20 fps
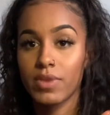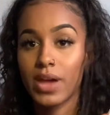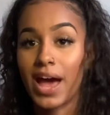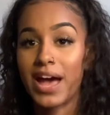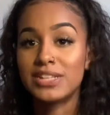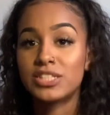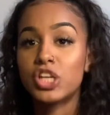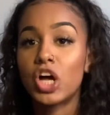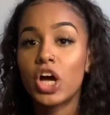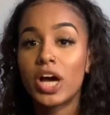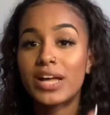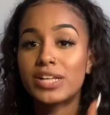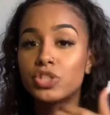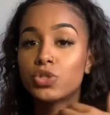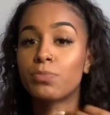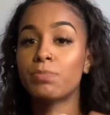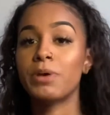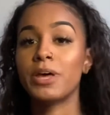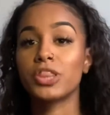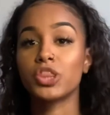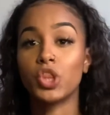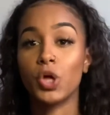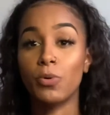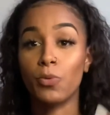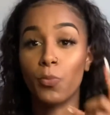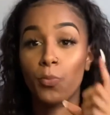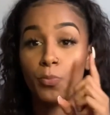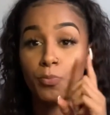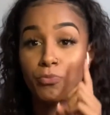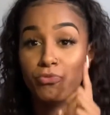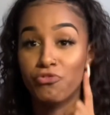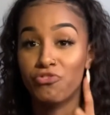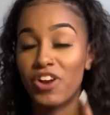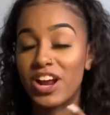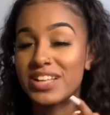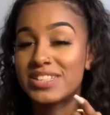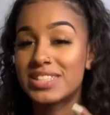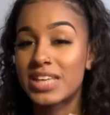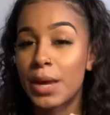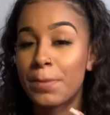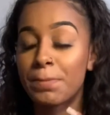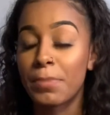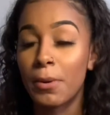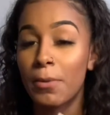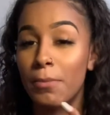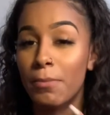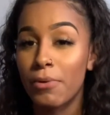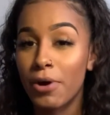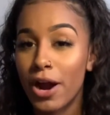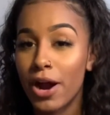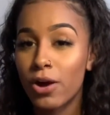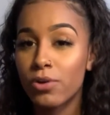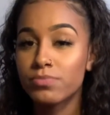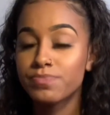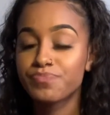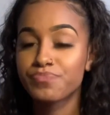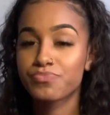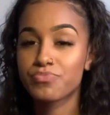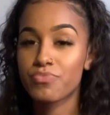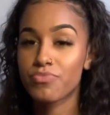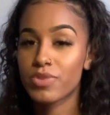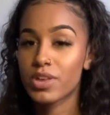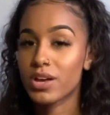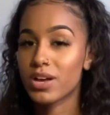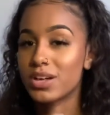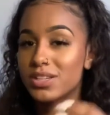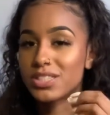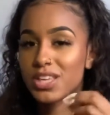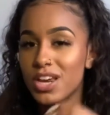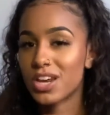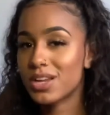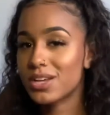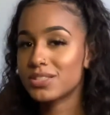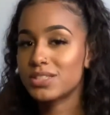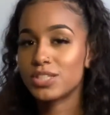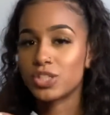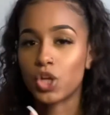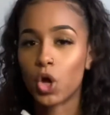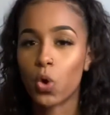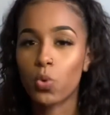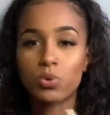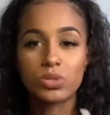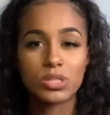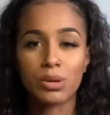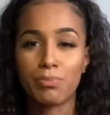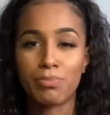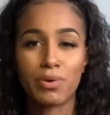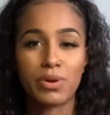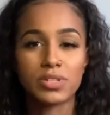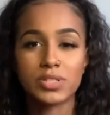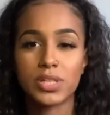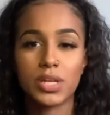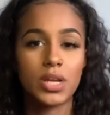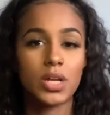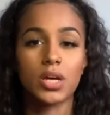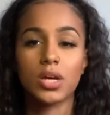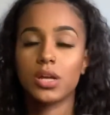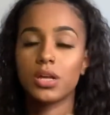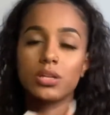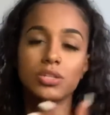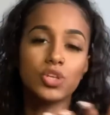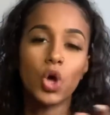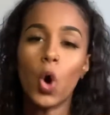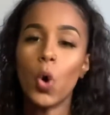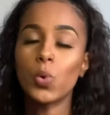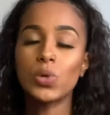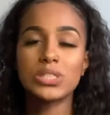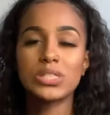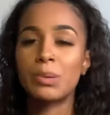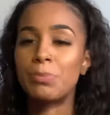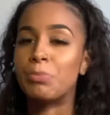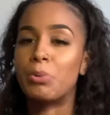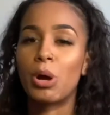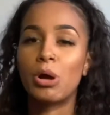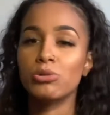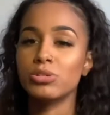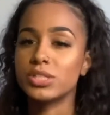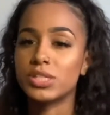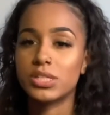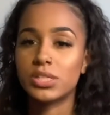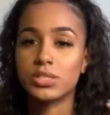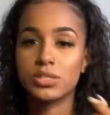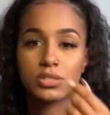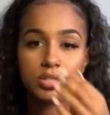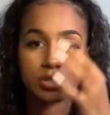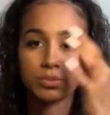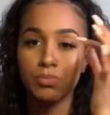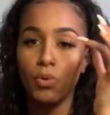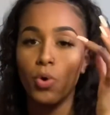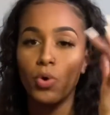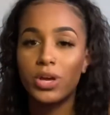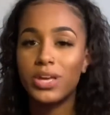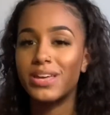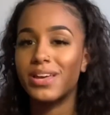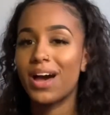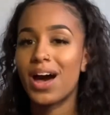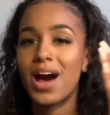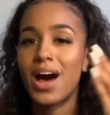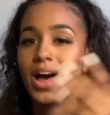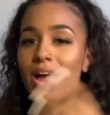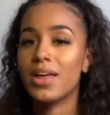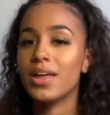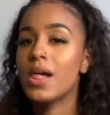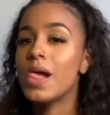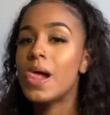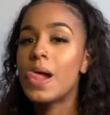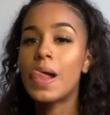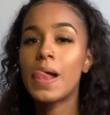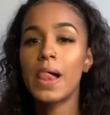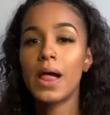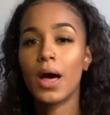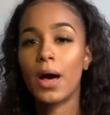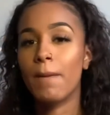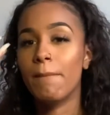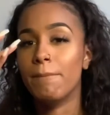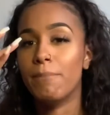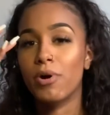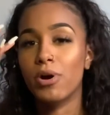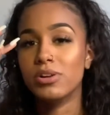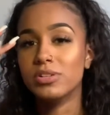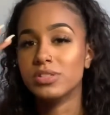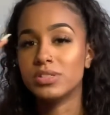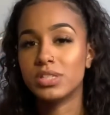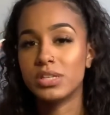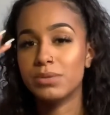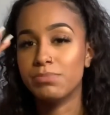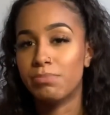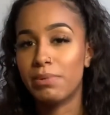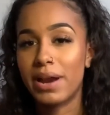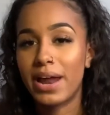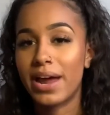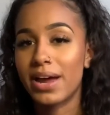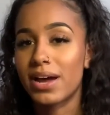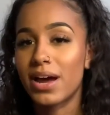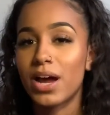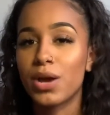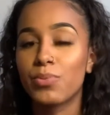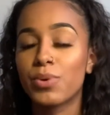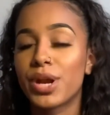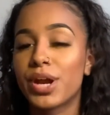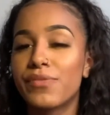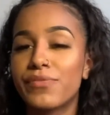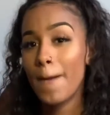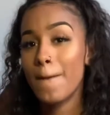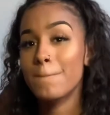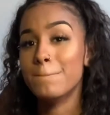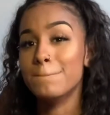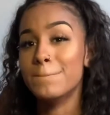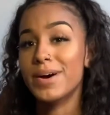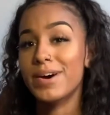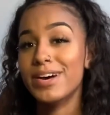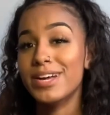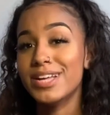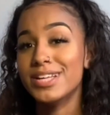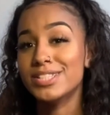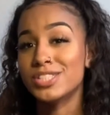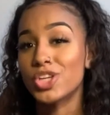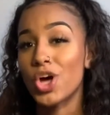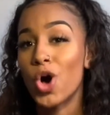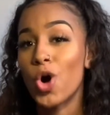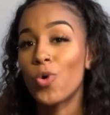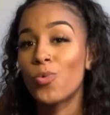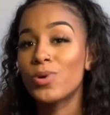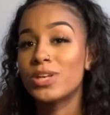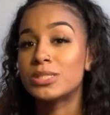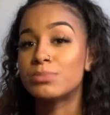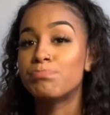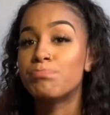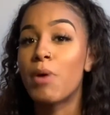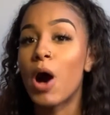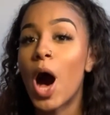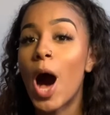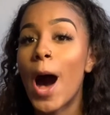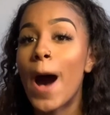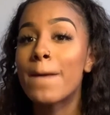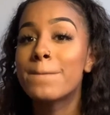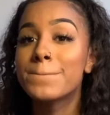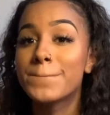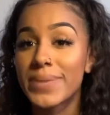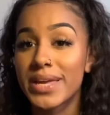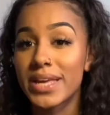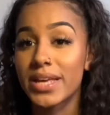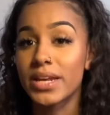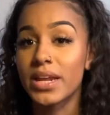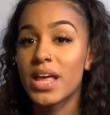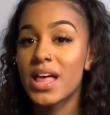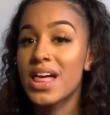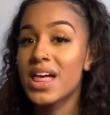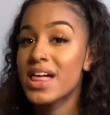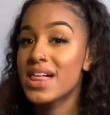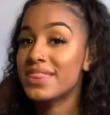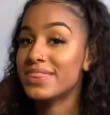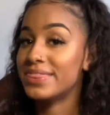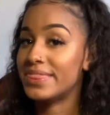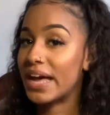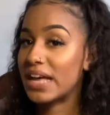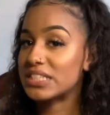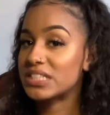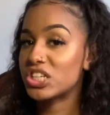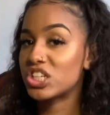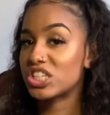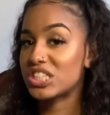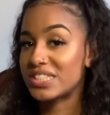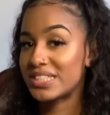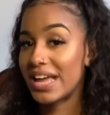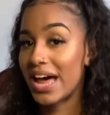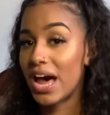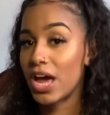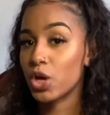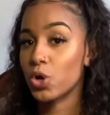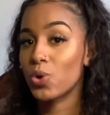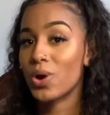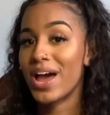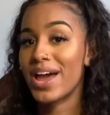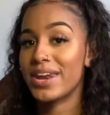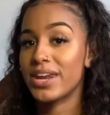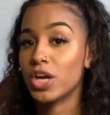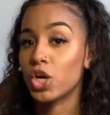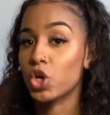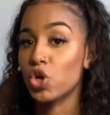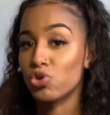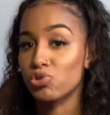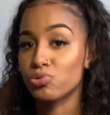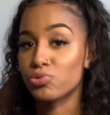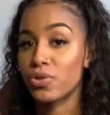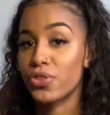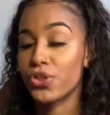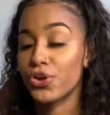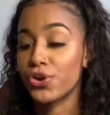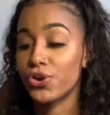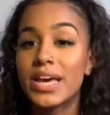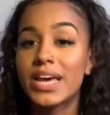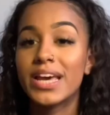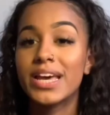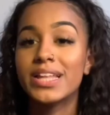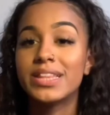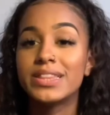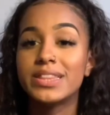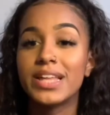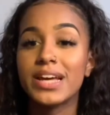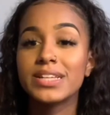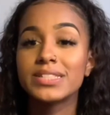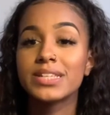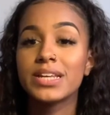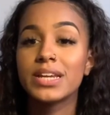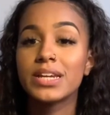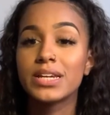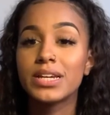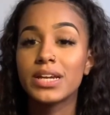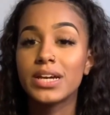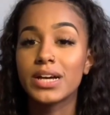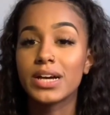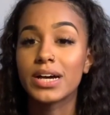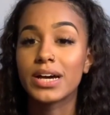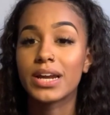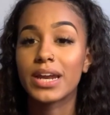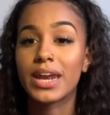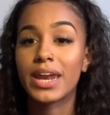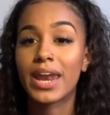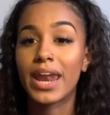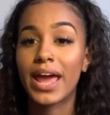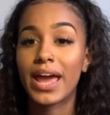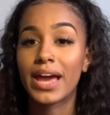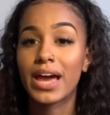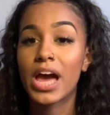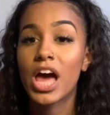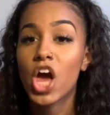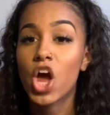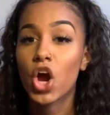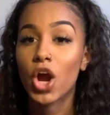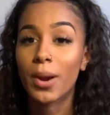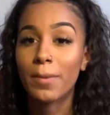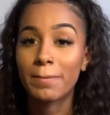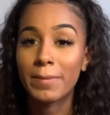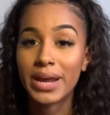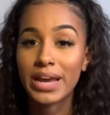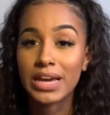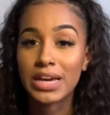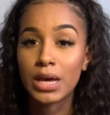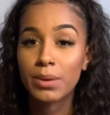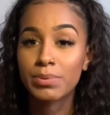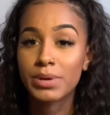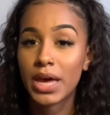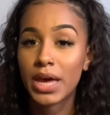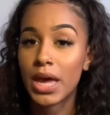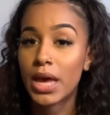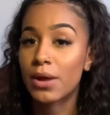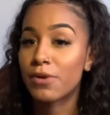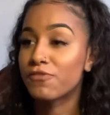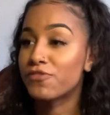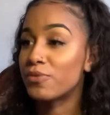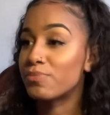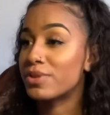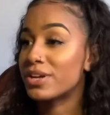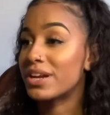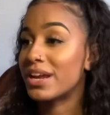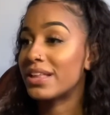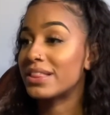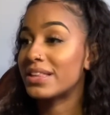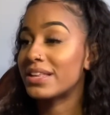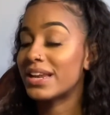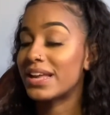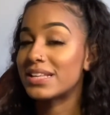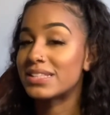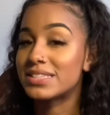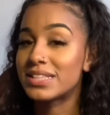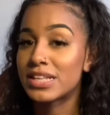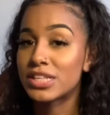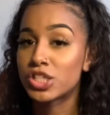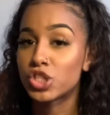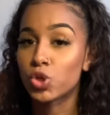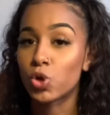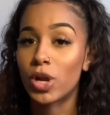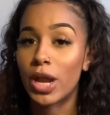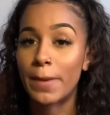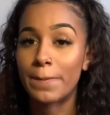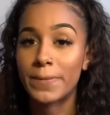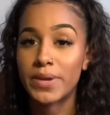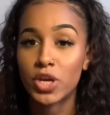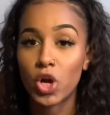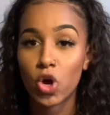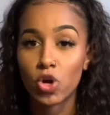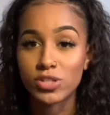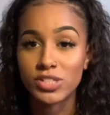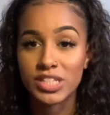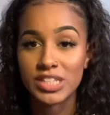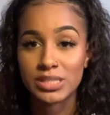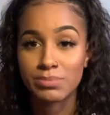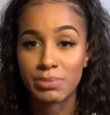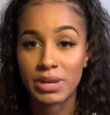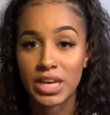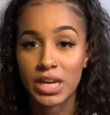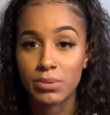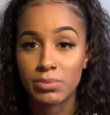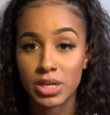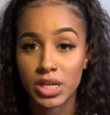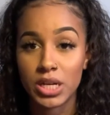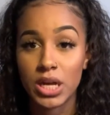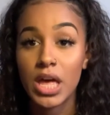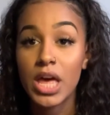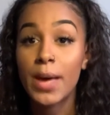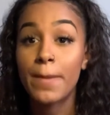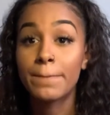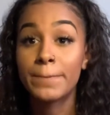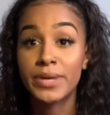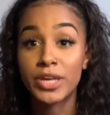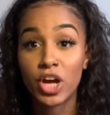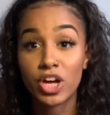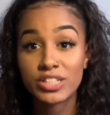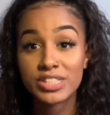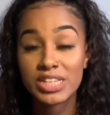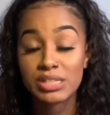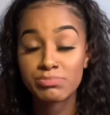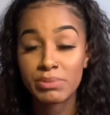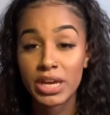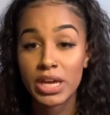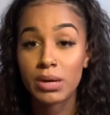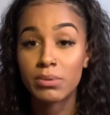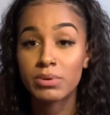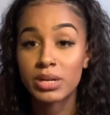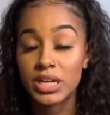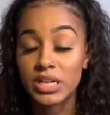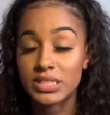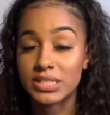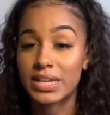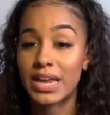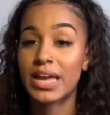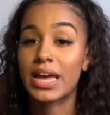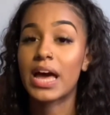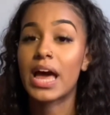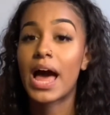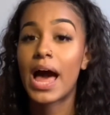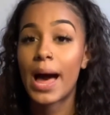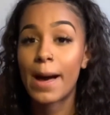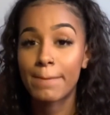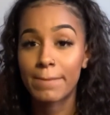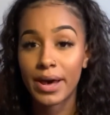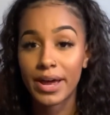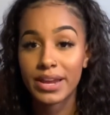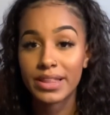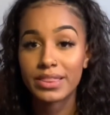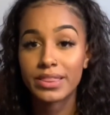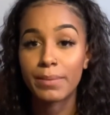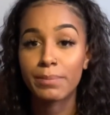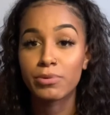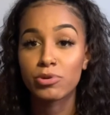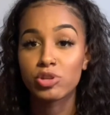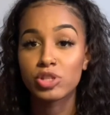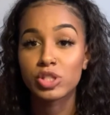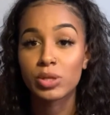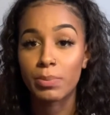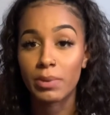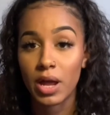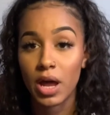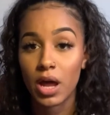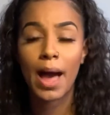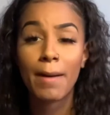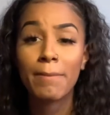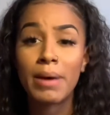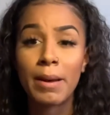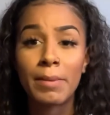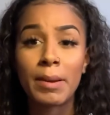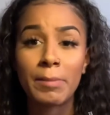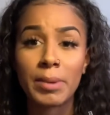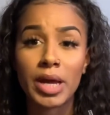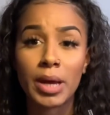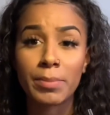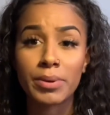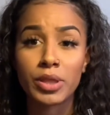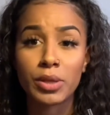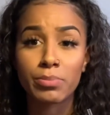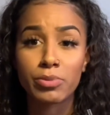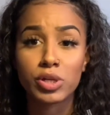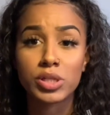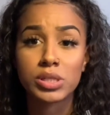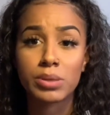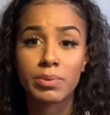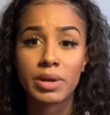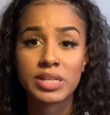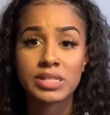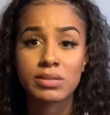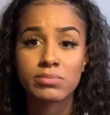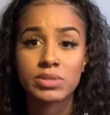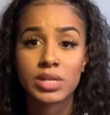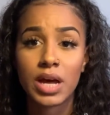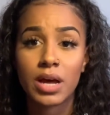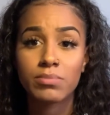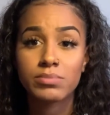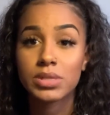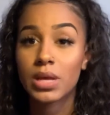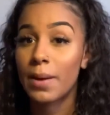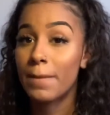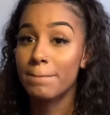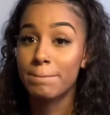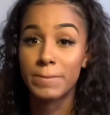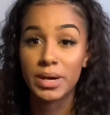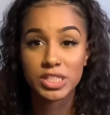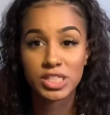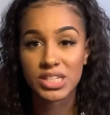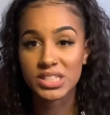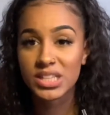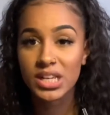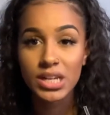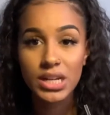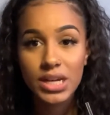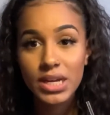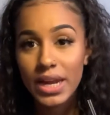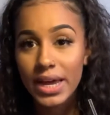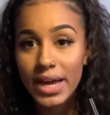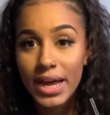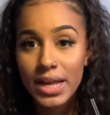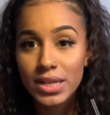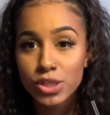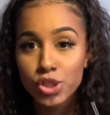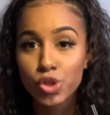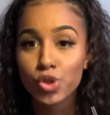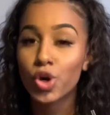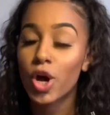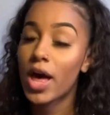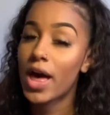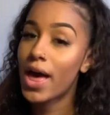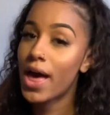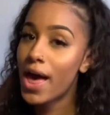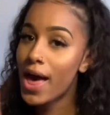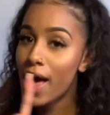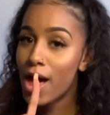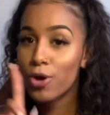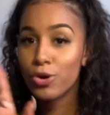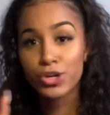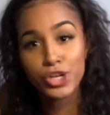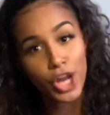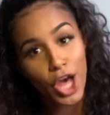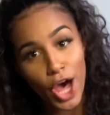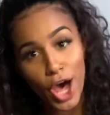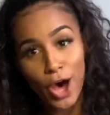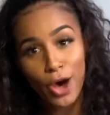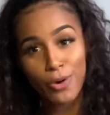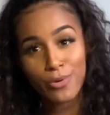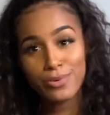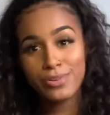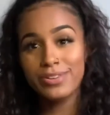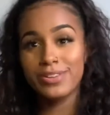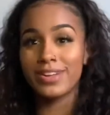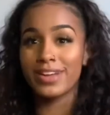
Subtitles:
As long as you pick the right type of brown, because her looks is always a bronzy look. It's always a bronzy smoky eye, a bronzy black eye, whatever, but it's always popping. That's her style and it goes with her. It doesn't look like her makeup came from the 99-cent store like Beyonce's makeup look. Beyonce's makeup looks like I bought it in the beauty supply. I buy my makeup in the beauty supply sometimes, but does it look like I do? Hell no.